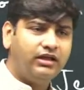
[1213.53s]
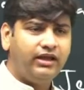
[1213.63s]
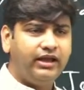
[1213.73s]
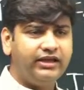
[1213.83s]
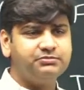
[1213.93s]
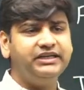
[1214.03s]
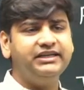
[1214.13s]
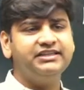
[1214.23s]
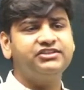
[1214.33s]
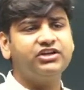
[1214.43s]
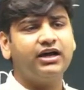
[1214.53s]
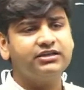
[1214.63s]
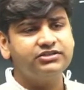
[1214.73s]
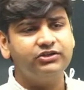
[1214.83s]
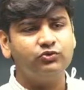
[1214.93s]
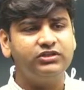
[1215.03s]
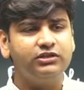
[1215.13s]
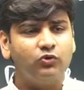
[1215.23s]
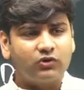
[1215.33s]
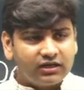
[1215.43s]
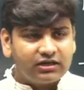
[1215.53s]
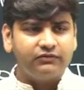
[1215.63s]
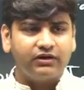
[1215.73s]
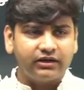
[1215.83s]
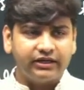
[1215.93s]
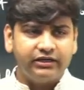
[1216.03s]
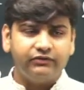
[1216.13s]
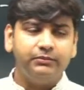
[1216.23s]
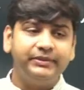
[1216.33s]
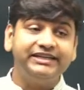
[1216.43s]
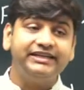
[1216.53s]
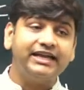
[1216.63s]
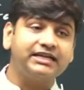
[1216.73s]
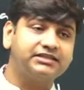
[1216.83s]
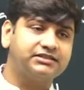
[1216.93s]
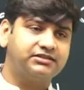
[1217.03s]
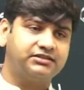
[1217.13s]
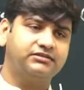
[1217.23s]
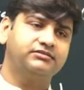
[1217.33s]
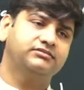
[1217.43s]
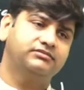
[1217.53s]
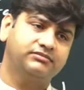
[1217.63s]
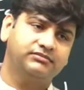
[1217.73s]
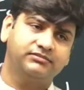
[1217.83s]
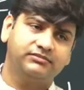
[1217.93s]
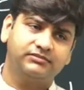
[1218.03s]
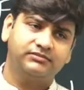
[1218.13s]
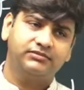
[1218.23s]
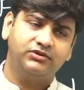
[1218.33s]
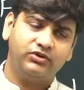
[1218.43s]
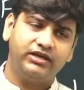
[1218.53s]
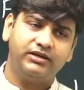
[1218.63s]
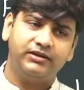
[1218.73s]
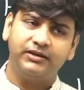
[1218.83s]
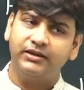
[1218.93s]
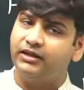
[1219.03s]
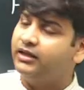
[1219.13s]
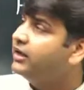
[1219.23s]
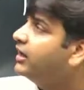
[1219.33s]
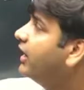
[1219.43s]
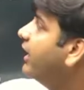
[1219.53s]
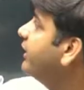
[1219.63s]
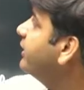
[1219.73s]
has been discharged into the local river, it will be taxed. Okay. And